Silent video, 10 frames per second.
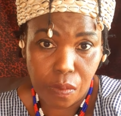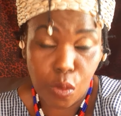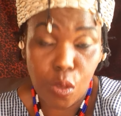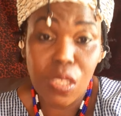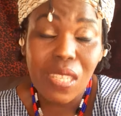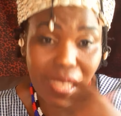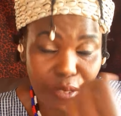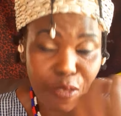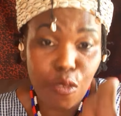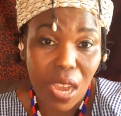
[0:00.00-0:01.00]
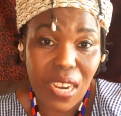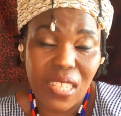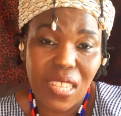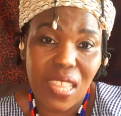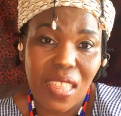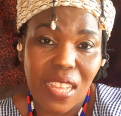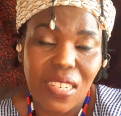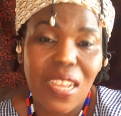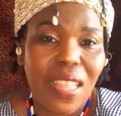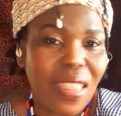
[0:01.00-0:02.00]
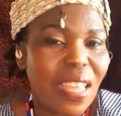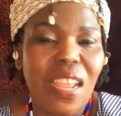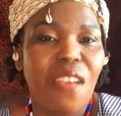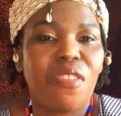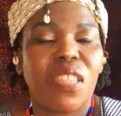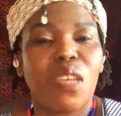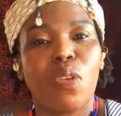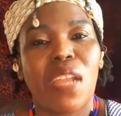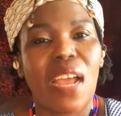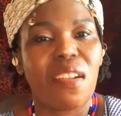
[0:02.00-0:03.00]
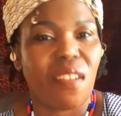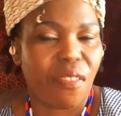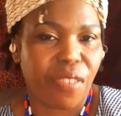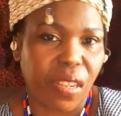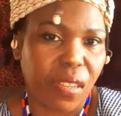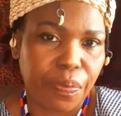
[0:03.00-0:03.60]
Because if you understand that, then everything will unravel